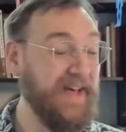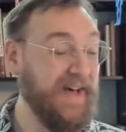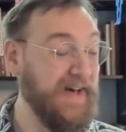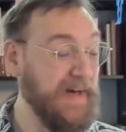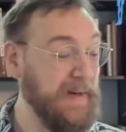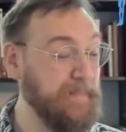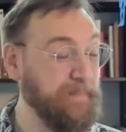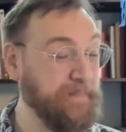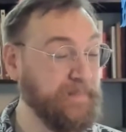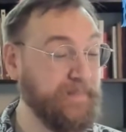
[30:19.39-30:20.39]

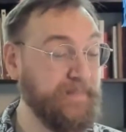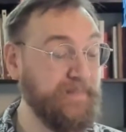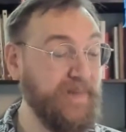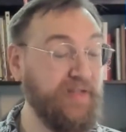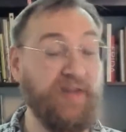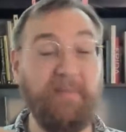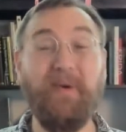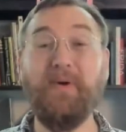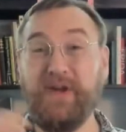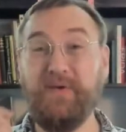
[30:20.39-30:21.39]
The
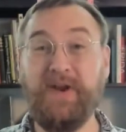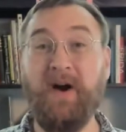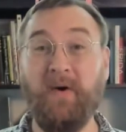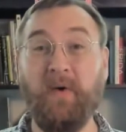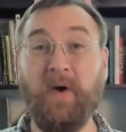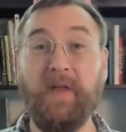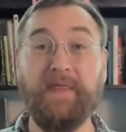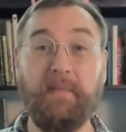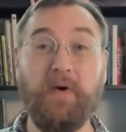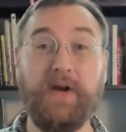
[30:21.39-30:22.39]
more you know,
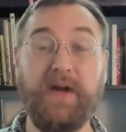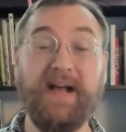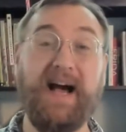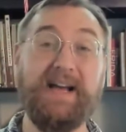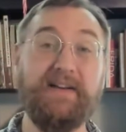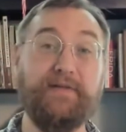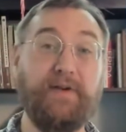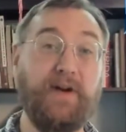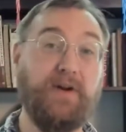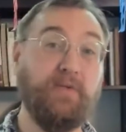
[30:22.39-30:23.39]
the more you can kind of
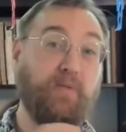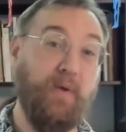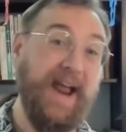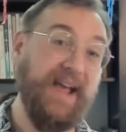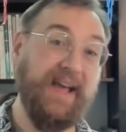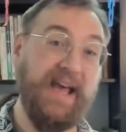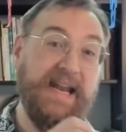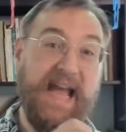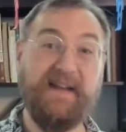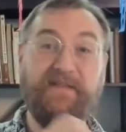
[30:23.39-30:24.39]
rank
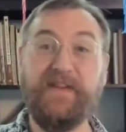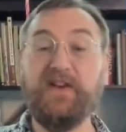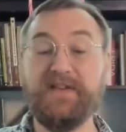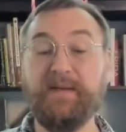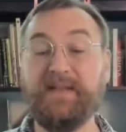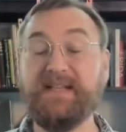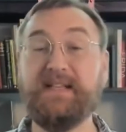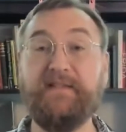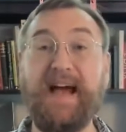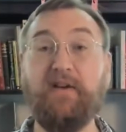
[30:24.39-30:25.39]
and figure some of this
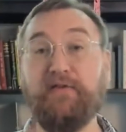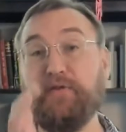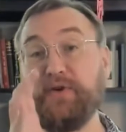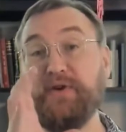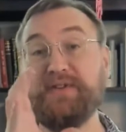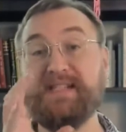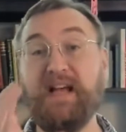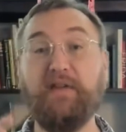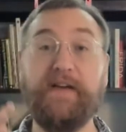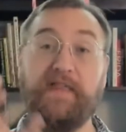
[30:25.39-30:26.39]
stuff out for
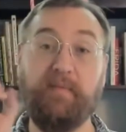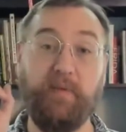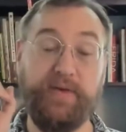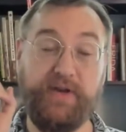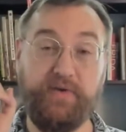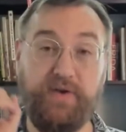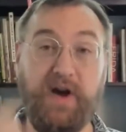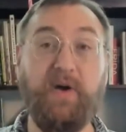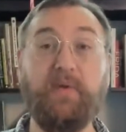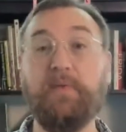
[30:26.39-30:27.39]
yourself. And the more that you
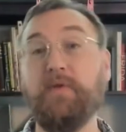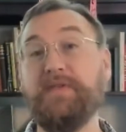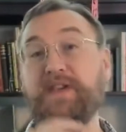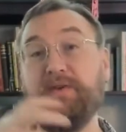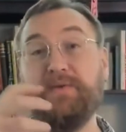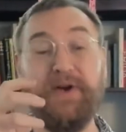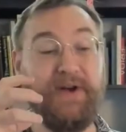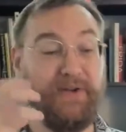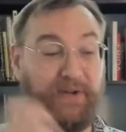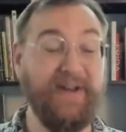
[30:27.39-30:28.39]
know, the more that you
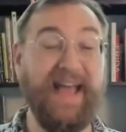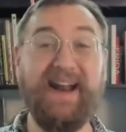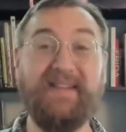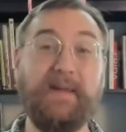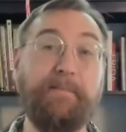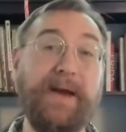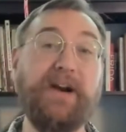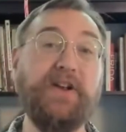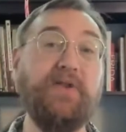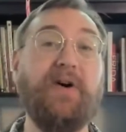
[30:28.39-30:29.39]
look at it, the
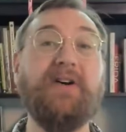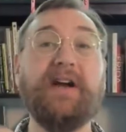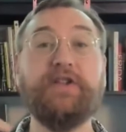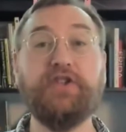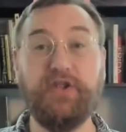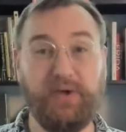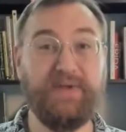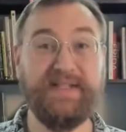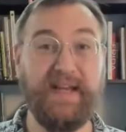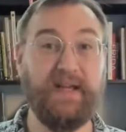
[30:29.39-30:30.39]
better you are at
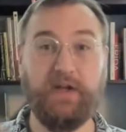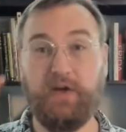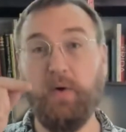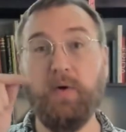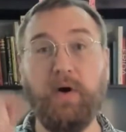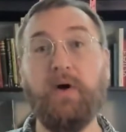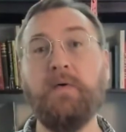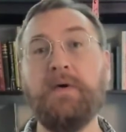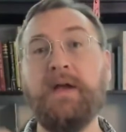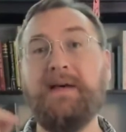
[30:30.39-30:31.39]
choosing your
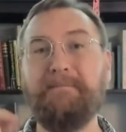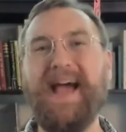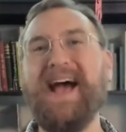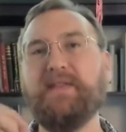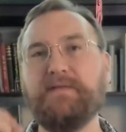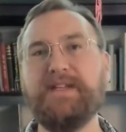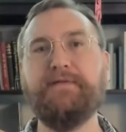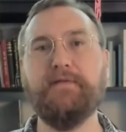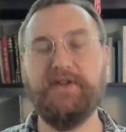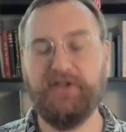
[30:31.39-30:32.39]
own path of
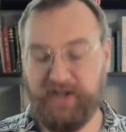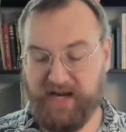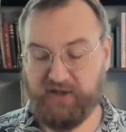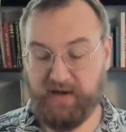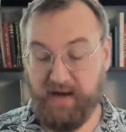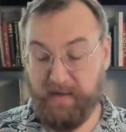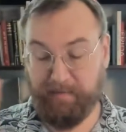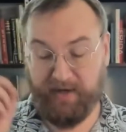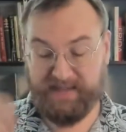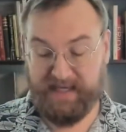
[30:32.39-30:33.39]
differentiation,
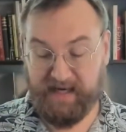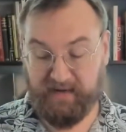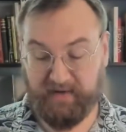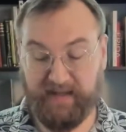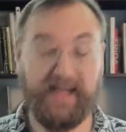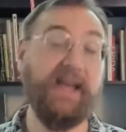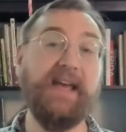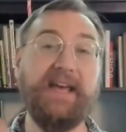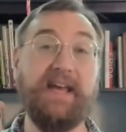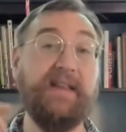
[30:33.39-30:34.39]
particularly
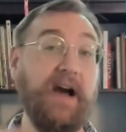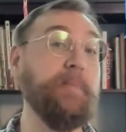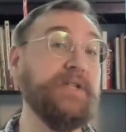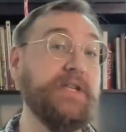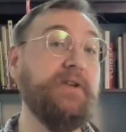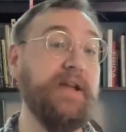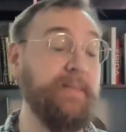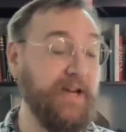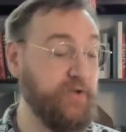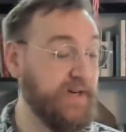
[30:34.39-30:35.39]
in the opportunity
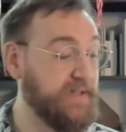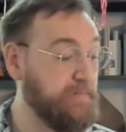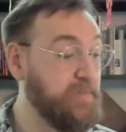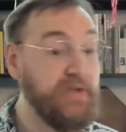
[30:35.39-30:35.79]
matrix.